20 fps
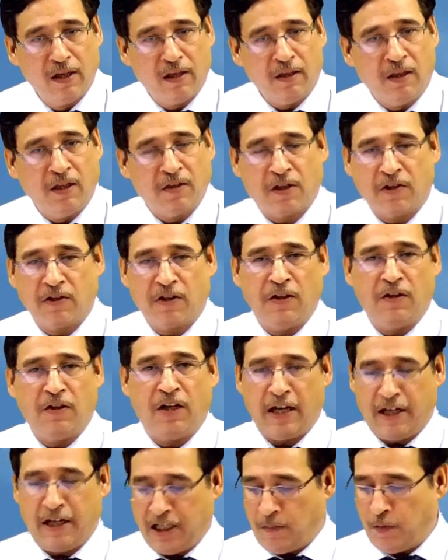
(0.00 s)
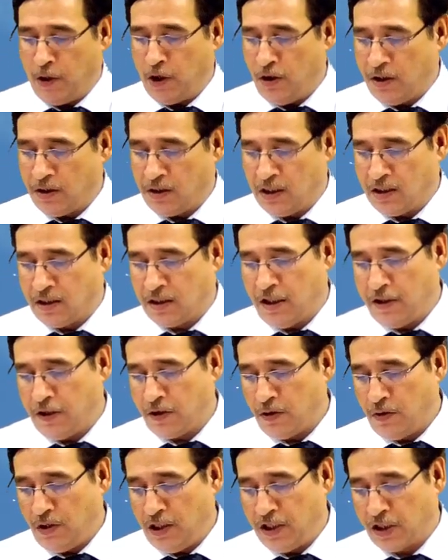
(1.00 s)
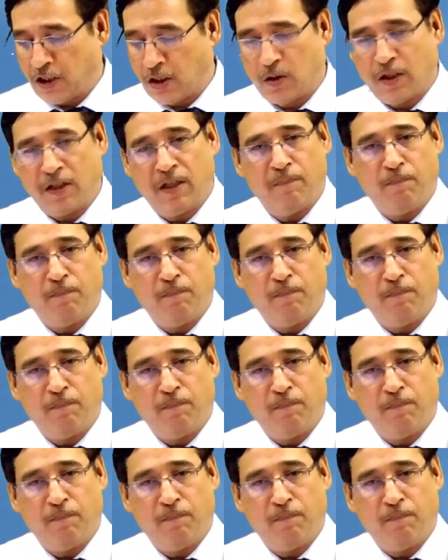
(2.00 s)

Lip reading: This is indirect because this control is